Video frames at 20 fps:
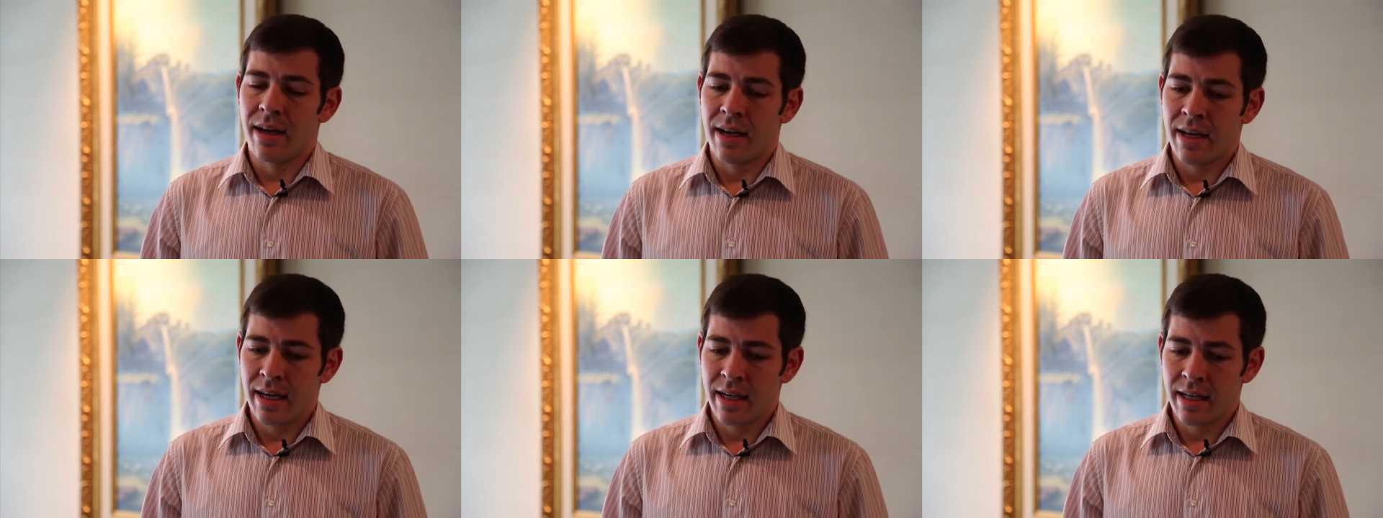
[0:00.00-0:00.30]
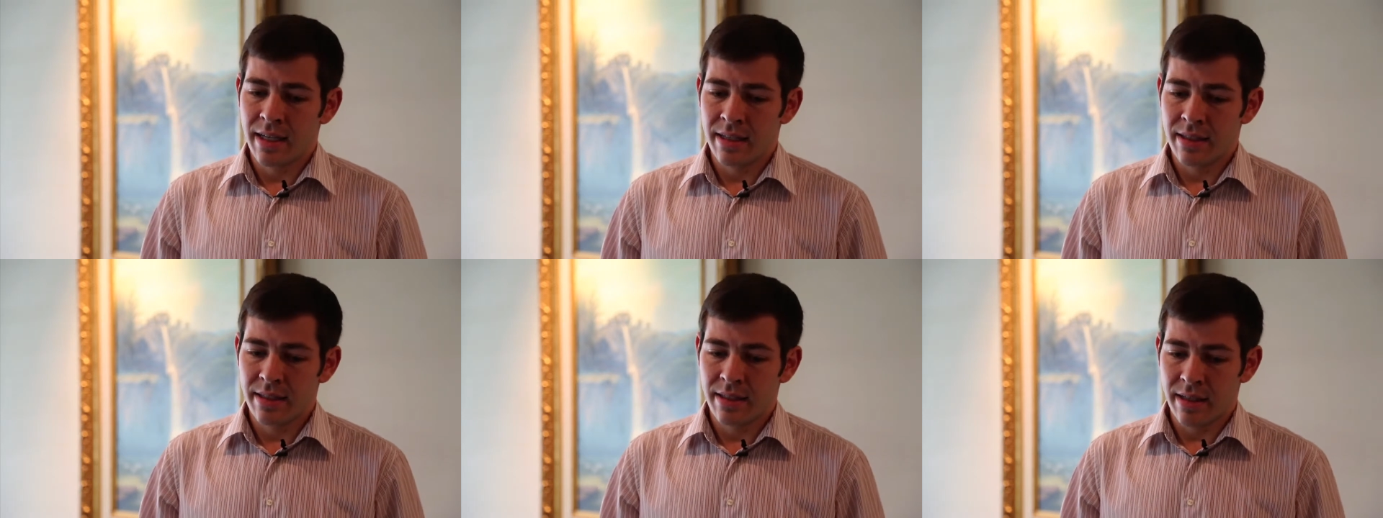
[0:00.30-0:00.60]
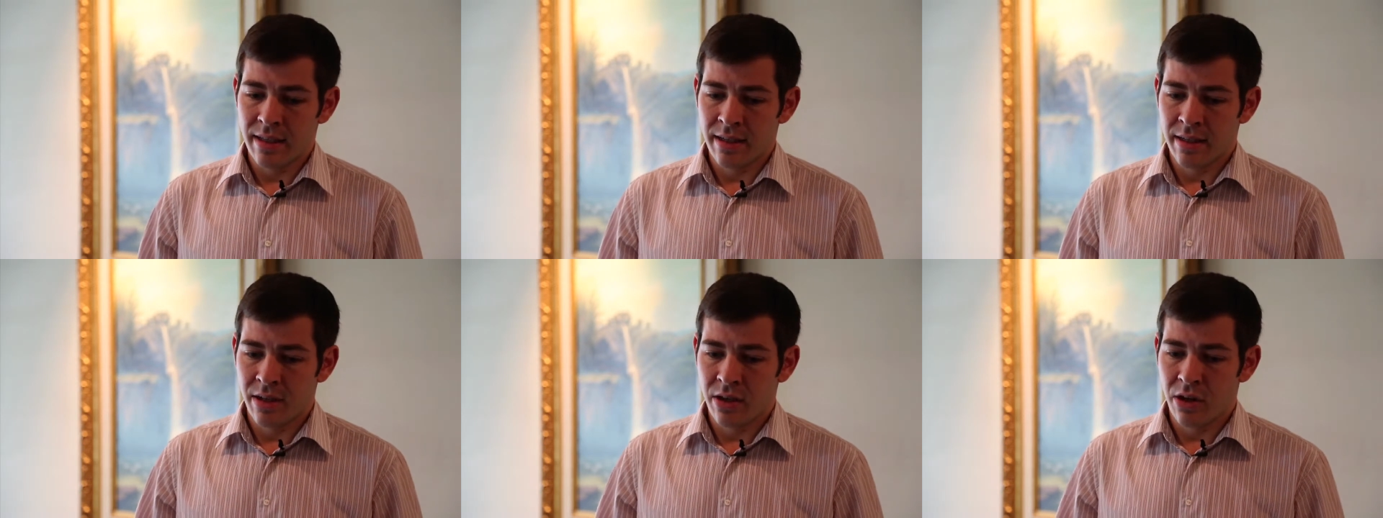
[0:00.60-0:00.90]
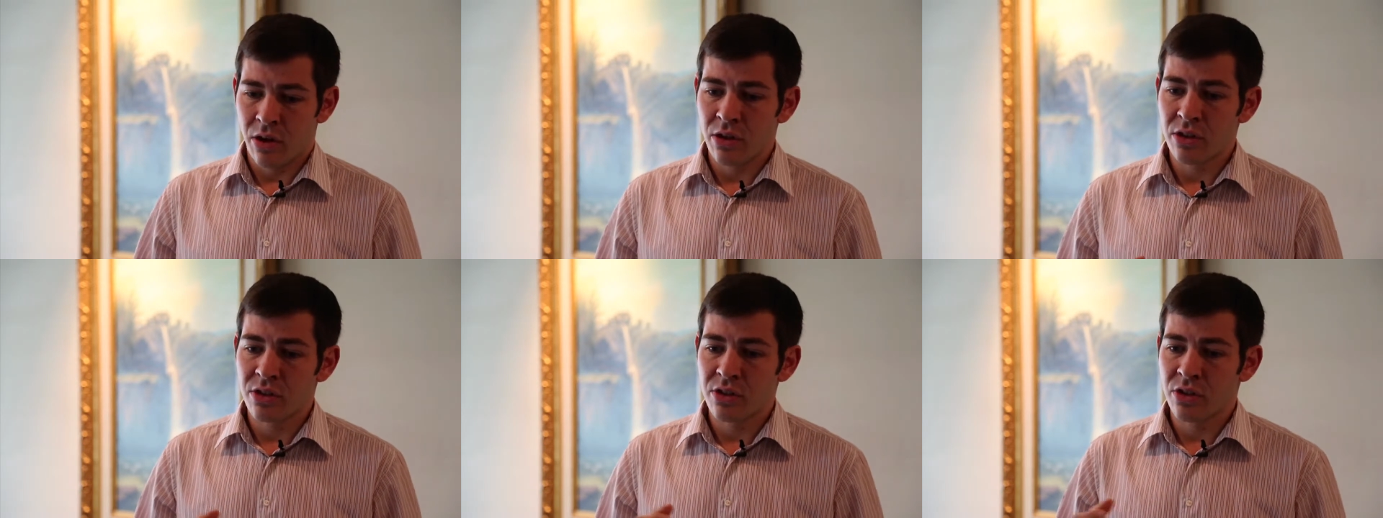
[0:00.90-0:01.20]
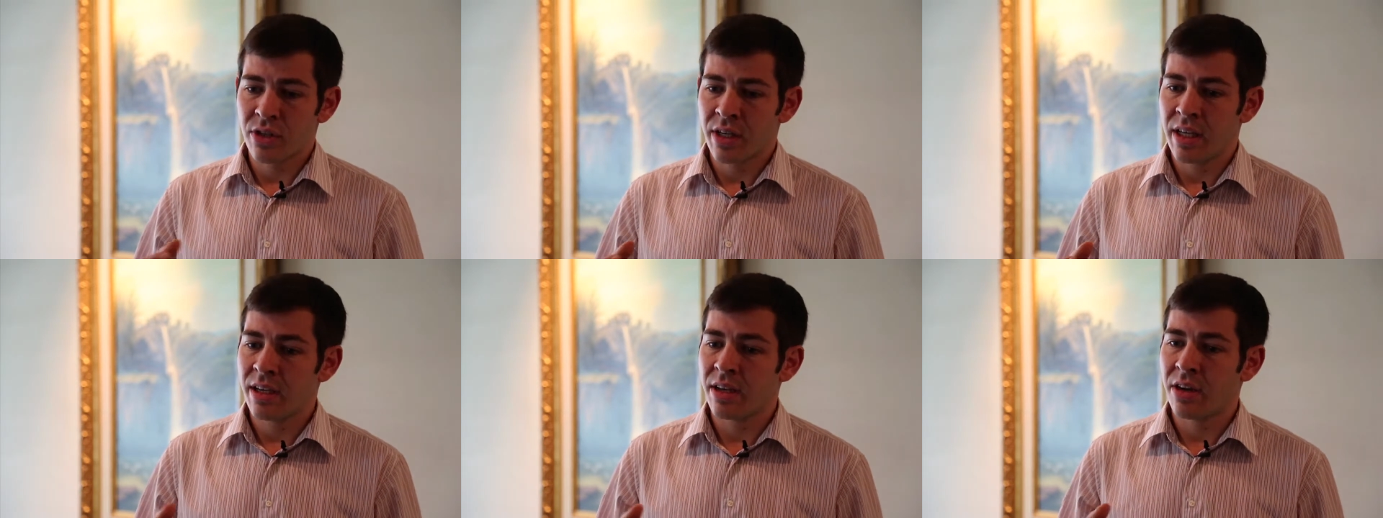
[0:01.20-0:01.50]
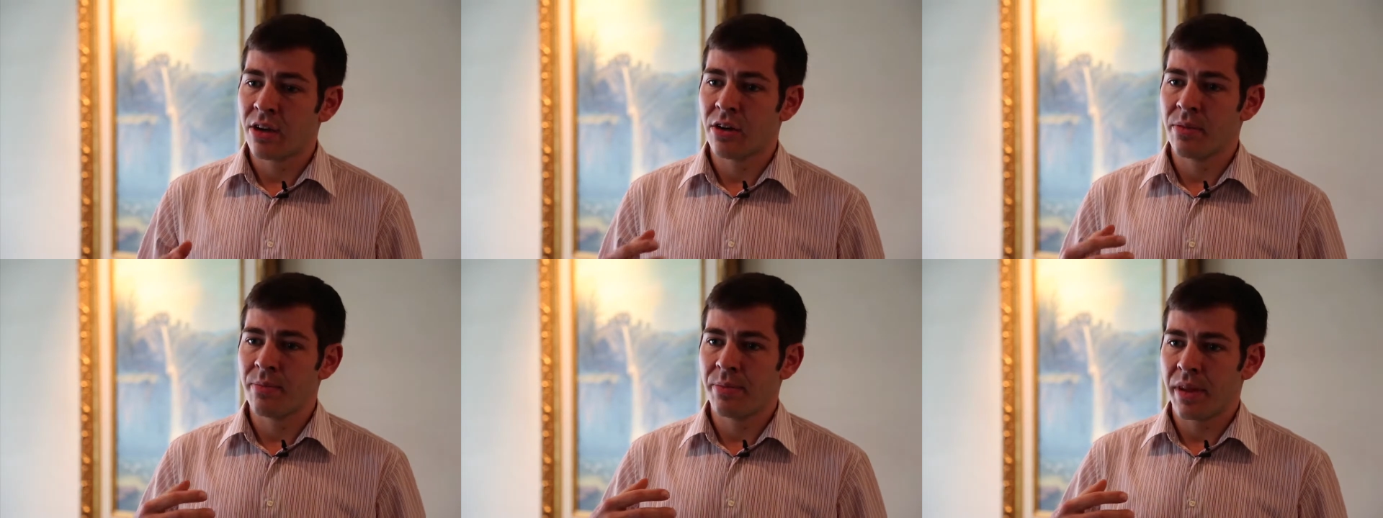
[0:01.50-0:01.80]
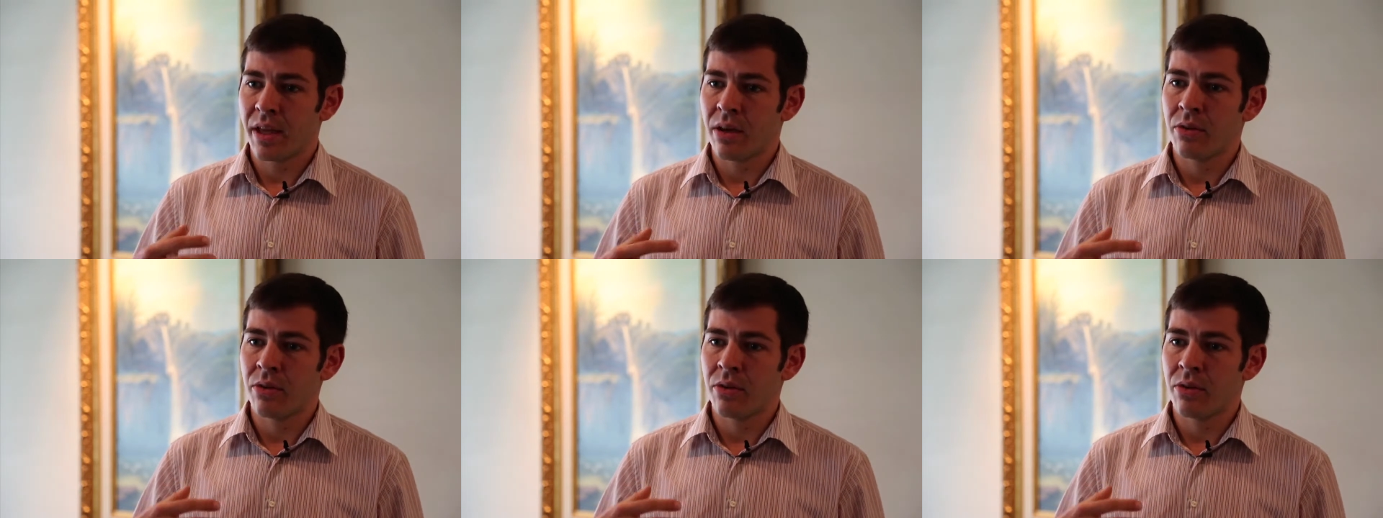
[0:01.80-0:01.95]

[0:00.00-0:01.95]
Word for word: And uh, also here